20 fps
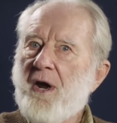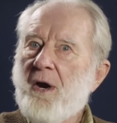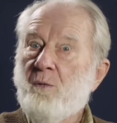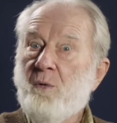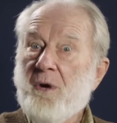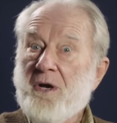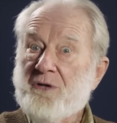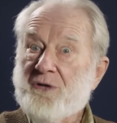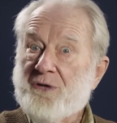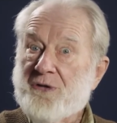
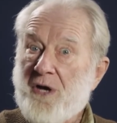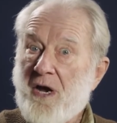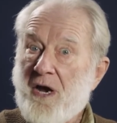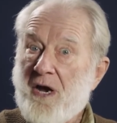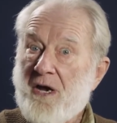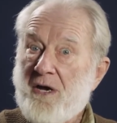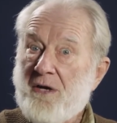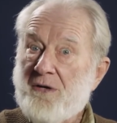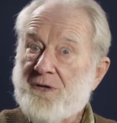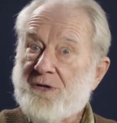where
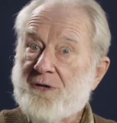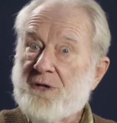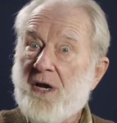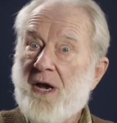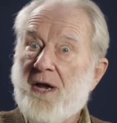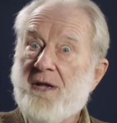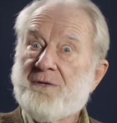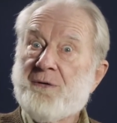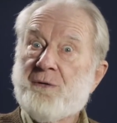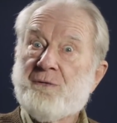science
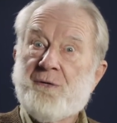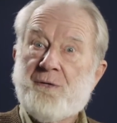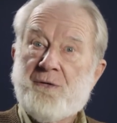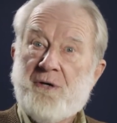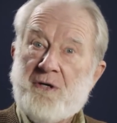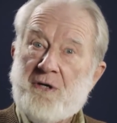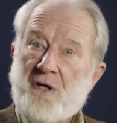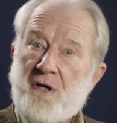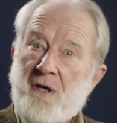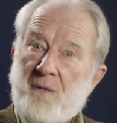and the
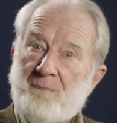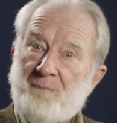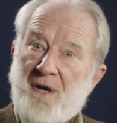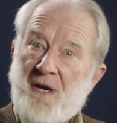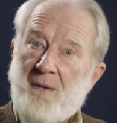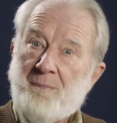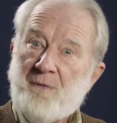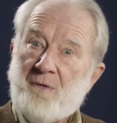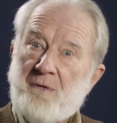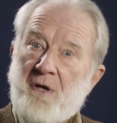traditional
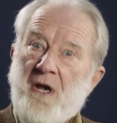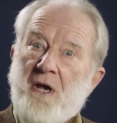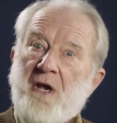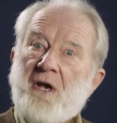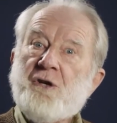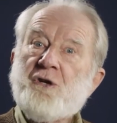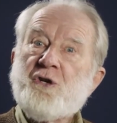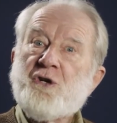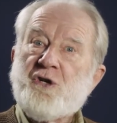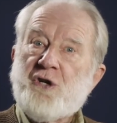people
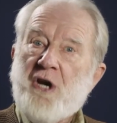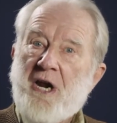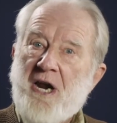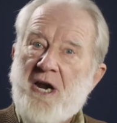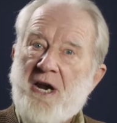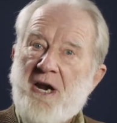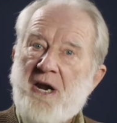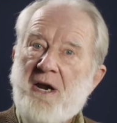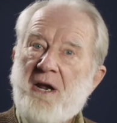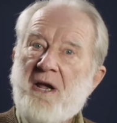
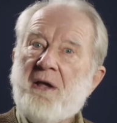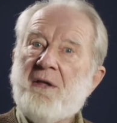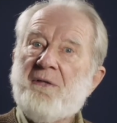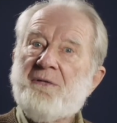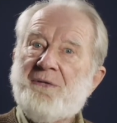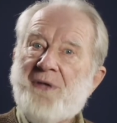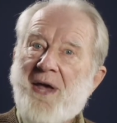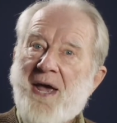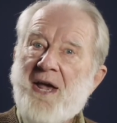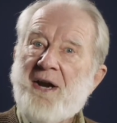share
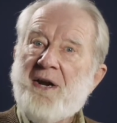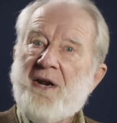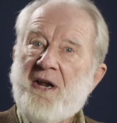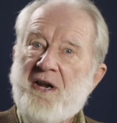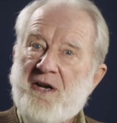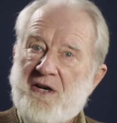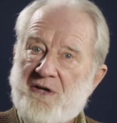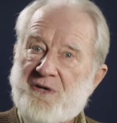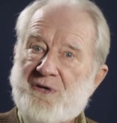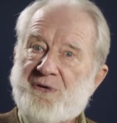that
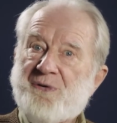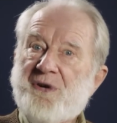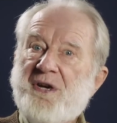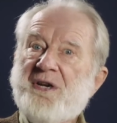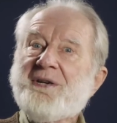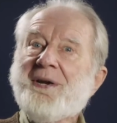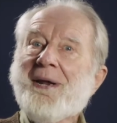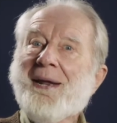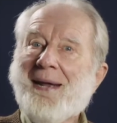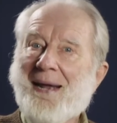history
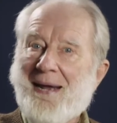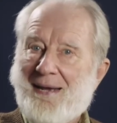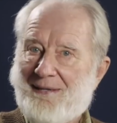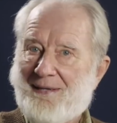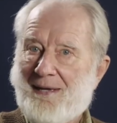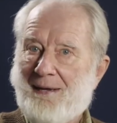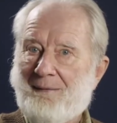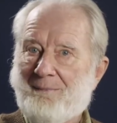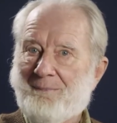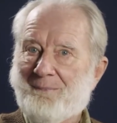
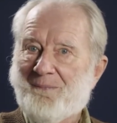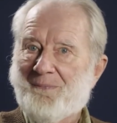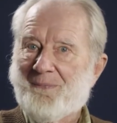together.